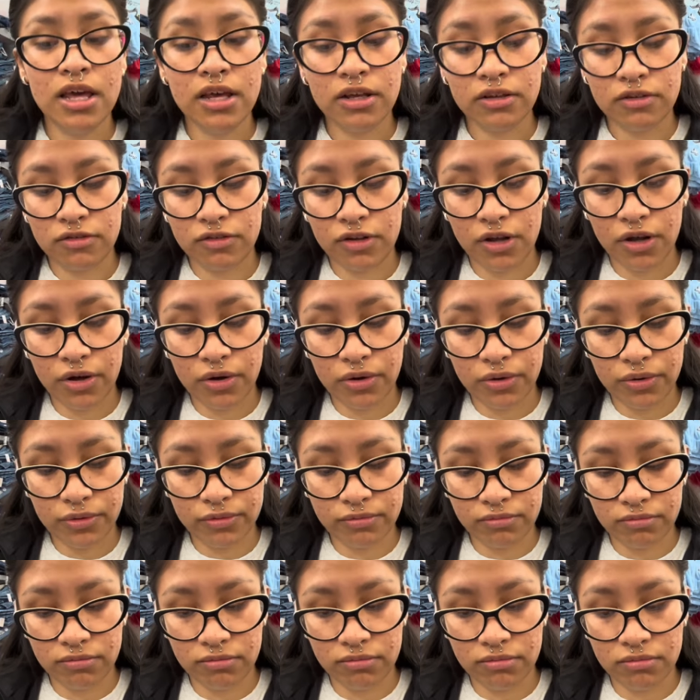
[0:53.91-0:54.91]
So
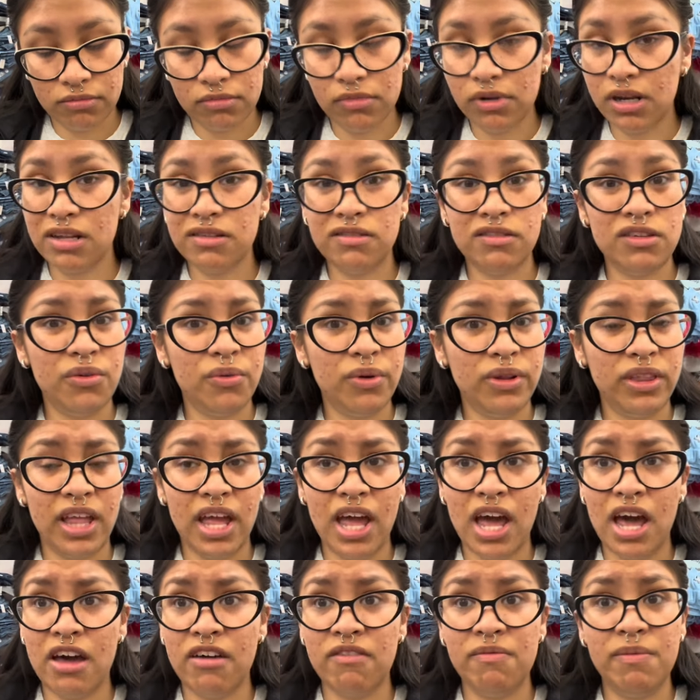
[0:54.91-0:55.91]
let's see what they
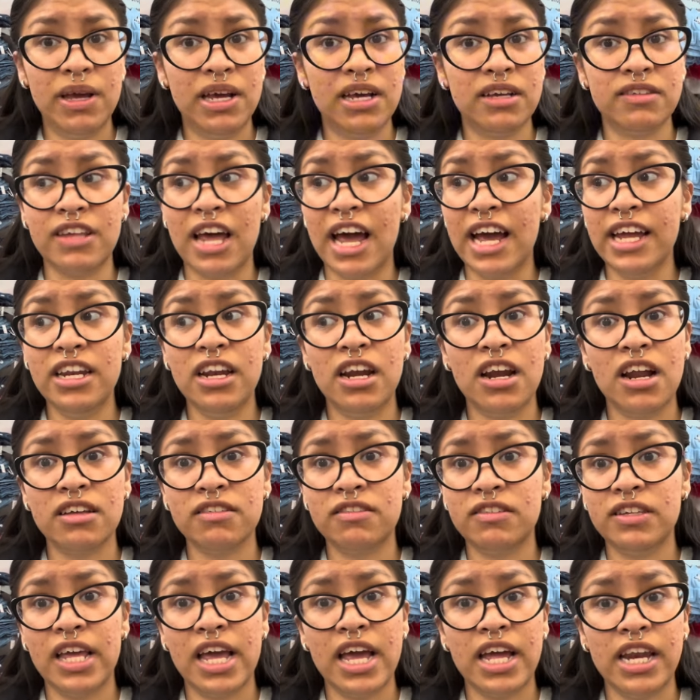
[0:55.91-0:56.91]
have because I did not
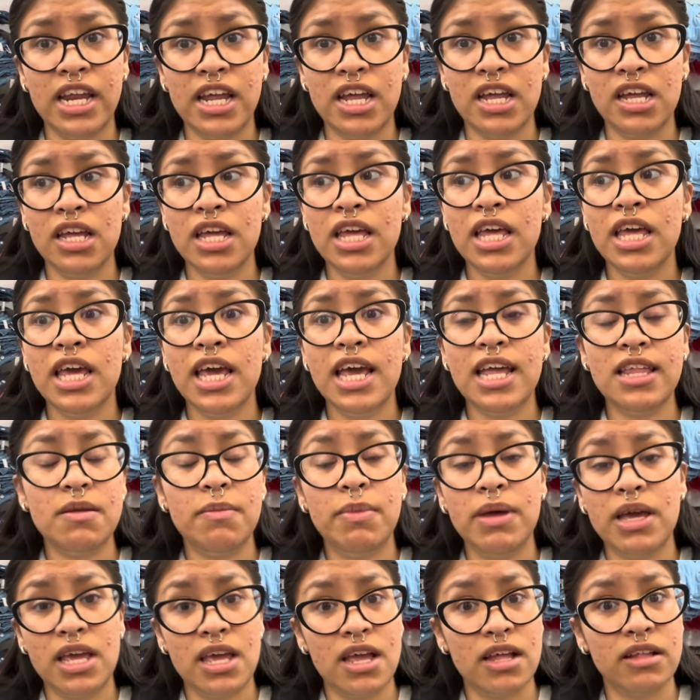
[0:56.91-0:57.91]
see any in the
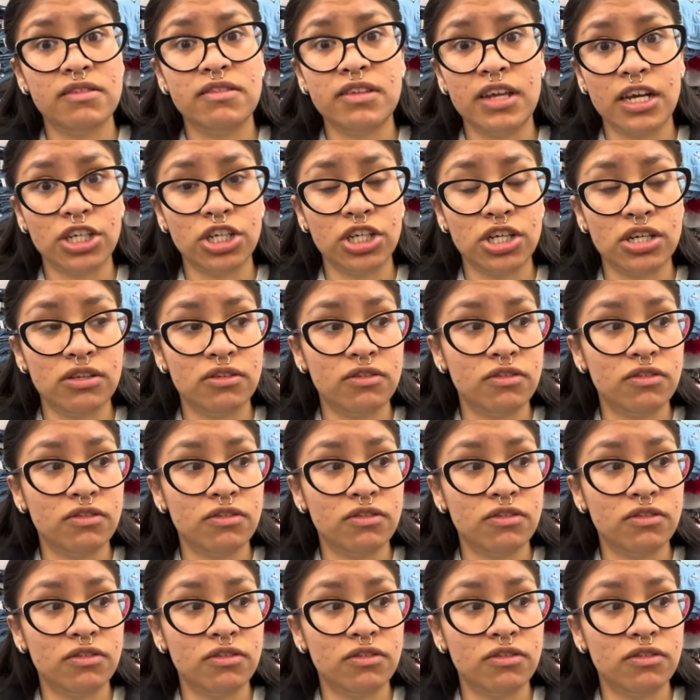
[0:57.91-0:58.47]
big kids section.